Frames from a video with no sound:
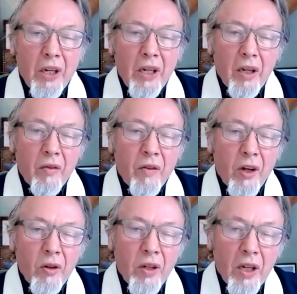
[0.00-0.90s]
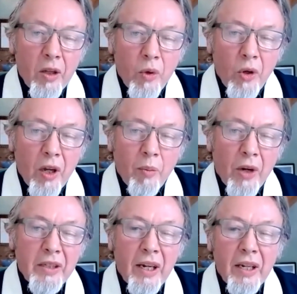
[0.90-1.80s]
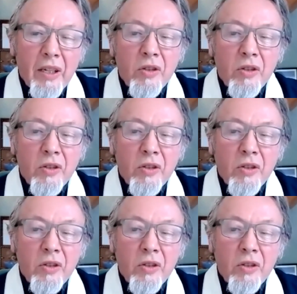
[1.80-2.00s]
evoking the Buddha by telling the